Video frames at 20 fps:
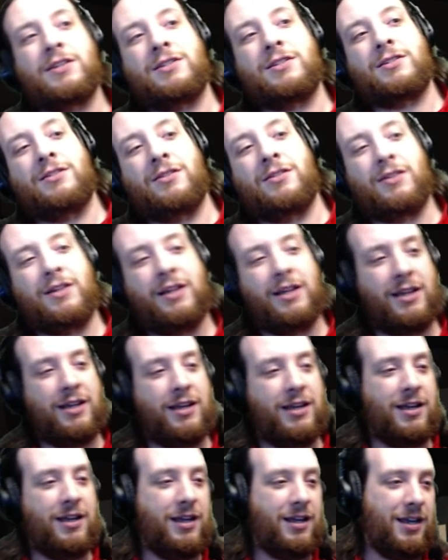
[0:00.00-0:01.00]
The planters
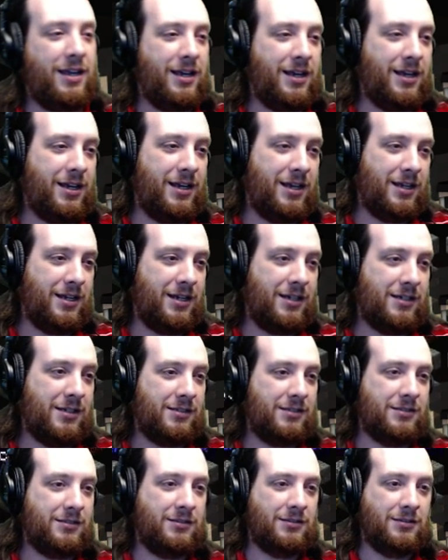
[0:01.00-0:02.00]
and the harvesters.
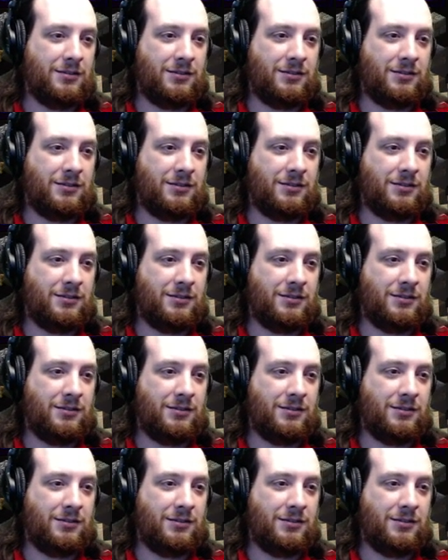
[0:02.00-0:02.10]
